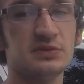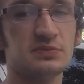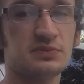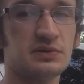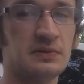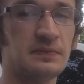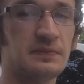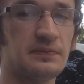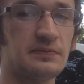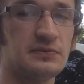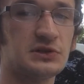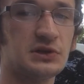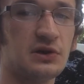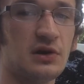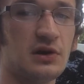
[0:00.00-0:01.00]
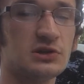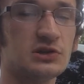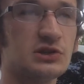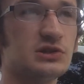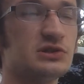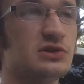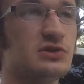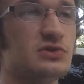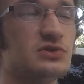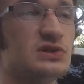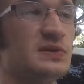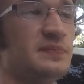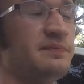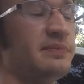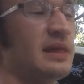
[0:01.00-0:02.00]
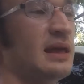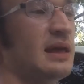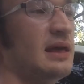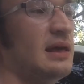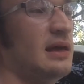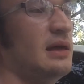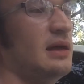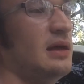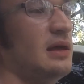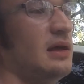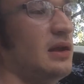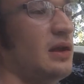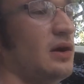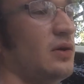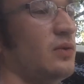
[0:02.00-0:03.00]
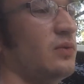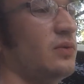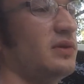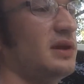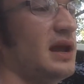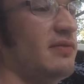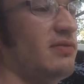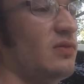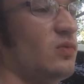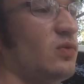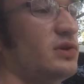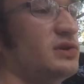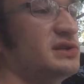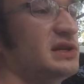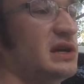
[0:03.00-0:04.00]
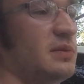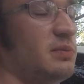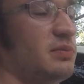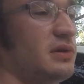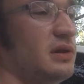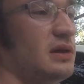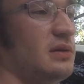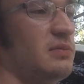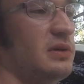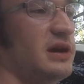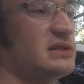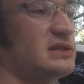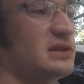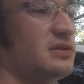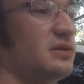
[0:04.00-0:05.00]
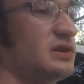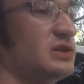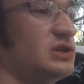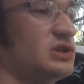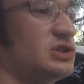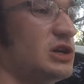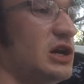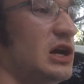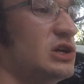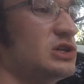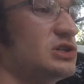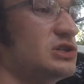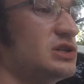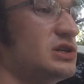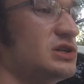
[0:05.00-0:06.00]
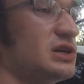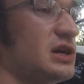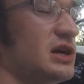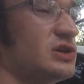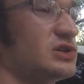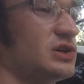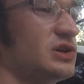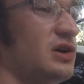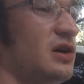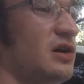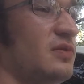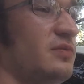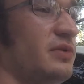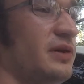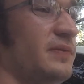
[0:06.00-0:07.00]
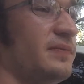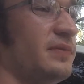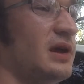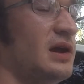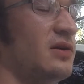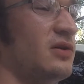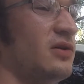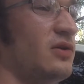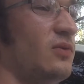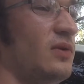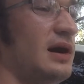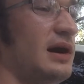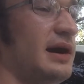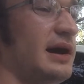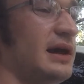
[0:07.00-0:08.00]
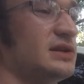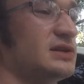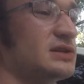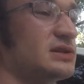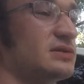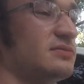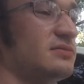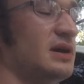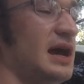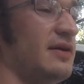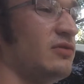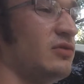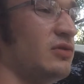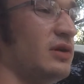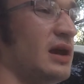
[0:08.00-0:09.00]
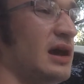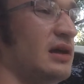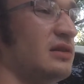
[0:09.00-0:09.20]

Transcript: tip cigars, because those, You know, when you have the wood tip, it basically just changes the entire cigar. But I don't know why. I just haven't really